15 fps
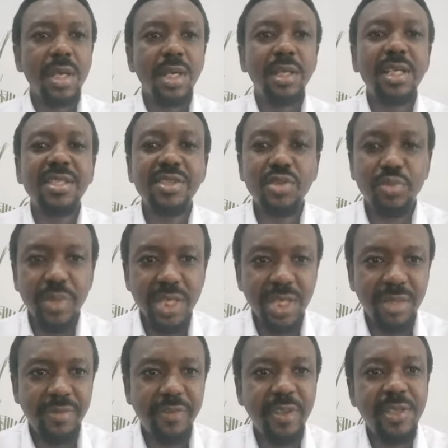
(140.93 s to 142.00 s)
Let's
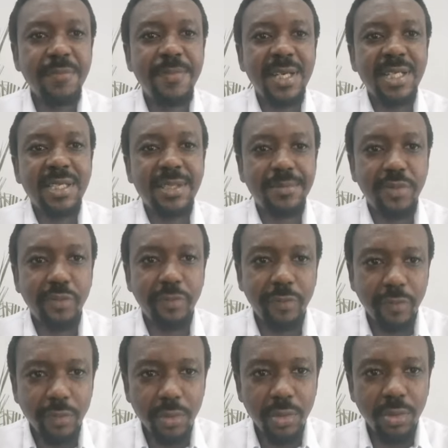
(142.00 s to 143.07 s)
read Philippians
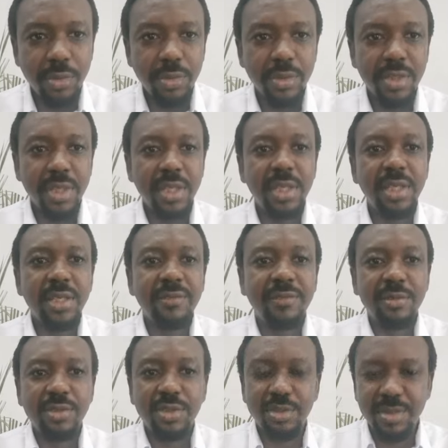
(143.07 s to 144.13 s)
4
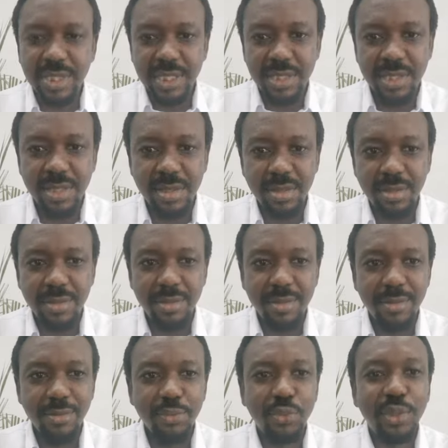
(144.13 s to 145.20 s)
11 to 13,
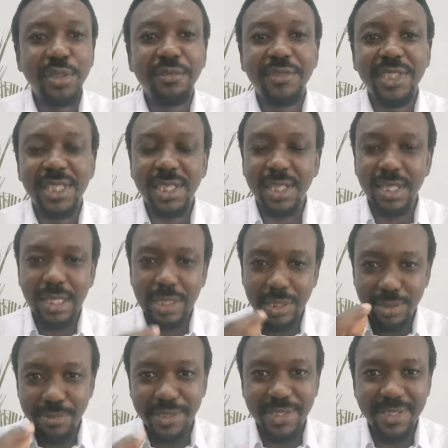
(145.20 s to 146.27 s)
one of the
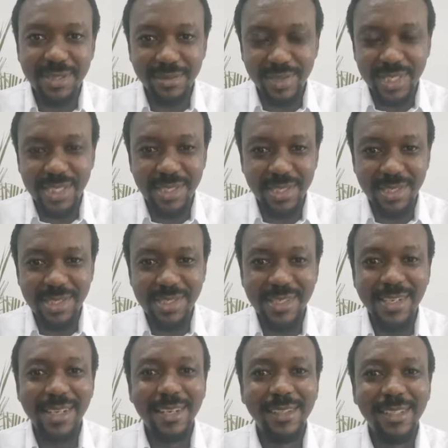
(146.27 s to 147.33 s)
commonest verses
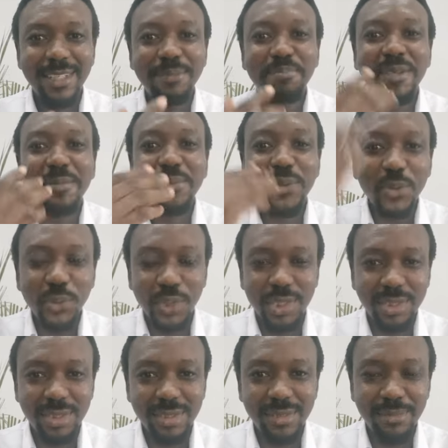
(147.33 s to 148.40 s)
that people
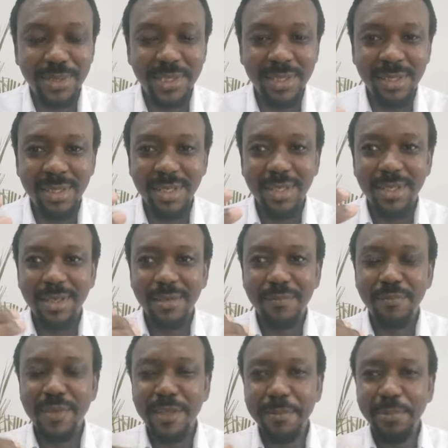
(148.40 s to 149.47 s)
quote, but
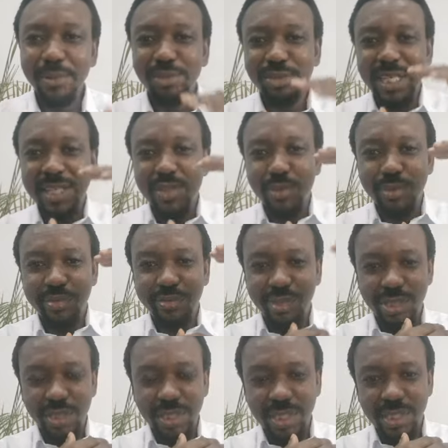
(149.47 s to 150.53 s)
People try to
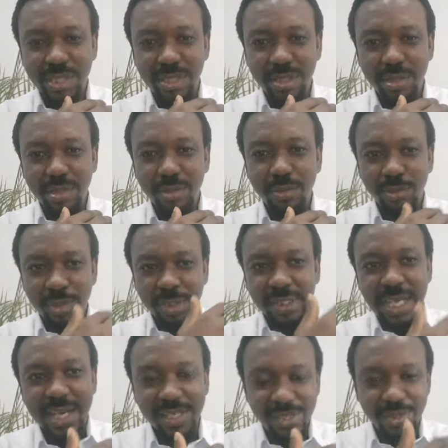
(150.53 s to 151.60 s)
avoid what
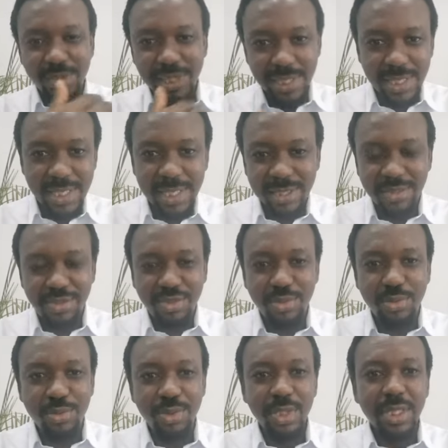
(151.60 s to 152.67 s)
actually led
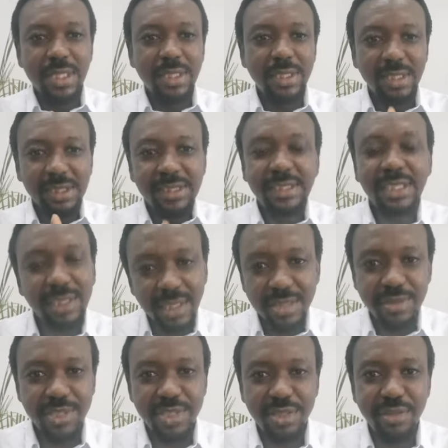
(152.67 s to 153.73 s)
to this
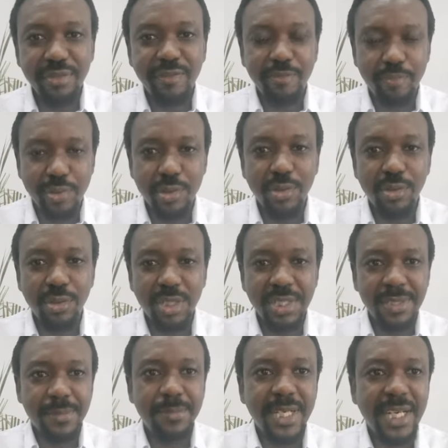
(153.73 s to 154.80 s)
declaration of Paul
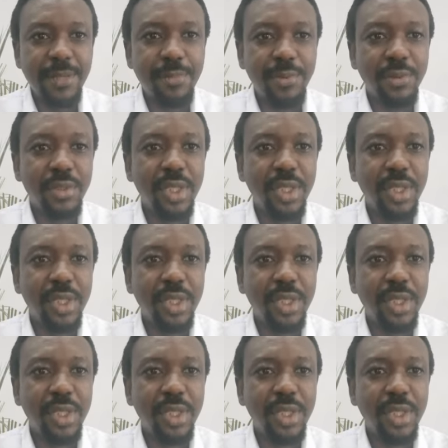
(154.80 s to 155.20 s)
in the Bible.